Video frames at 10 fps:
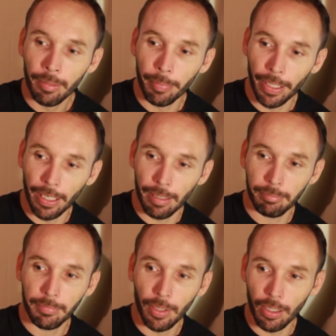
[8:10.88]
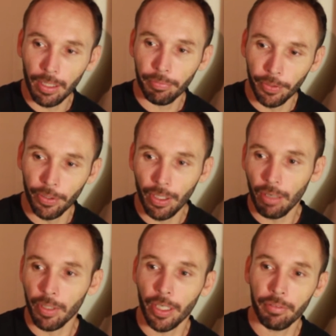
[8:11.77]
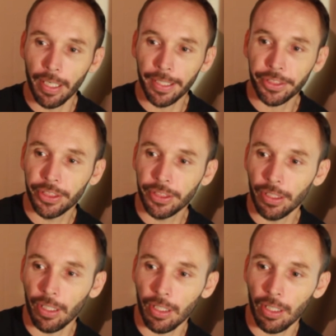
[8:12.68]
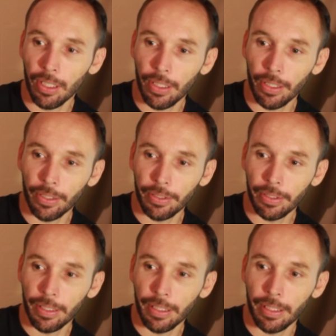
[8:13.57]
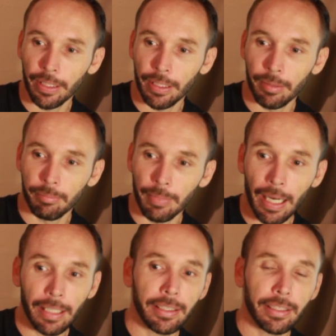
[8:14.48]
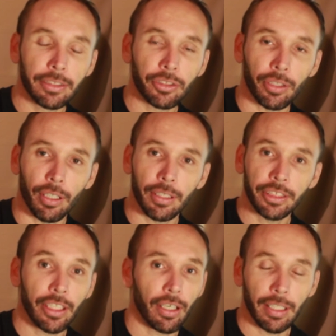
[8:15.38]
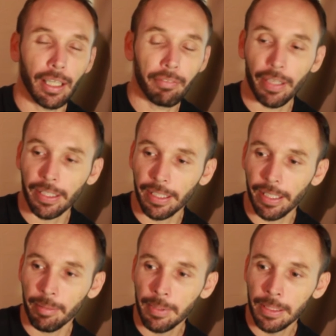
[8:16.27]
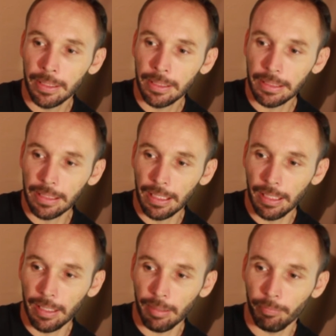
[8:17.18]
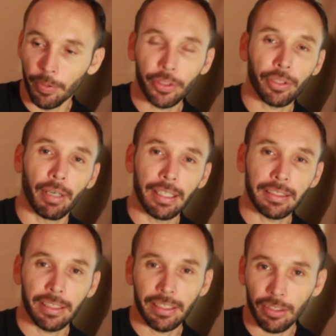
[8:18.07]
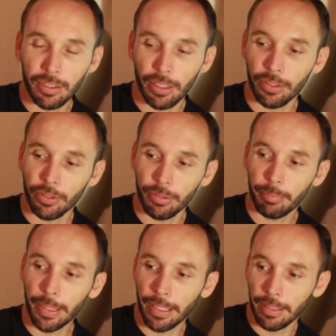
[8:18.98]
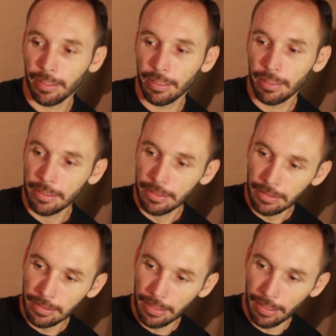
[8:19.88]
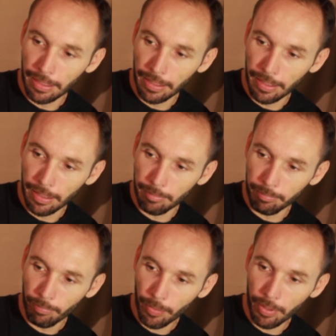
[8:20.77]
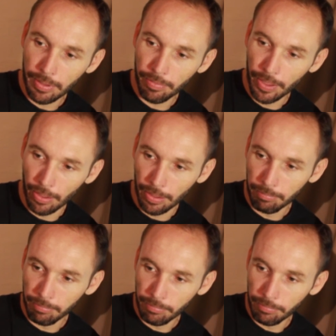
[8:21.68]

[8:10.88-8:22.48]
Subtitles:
But I've got a few. I've got Road Rash. I got Alien Trilogy. I love that game. Virtua Racing, not so good, but what else have I got?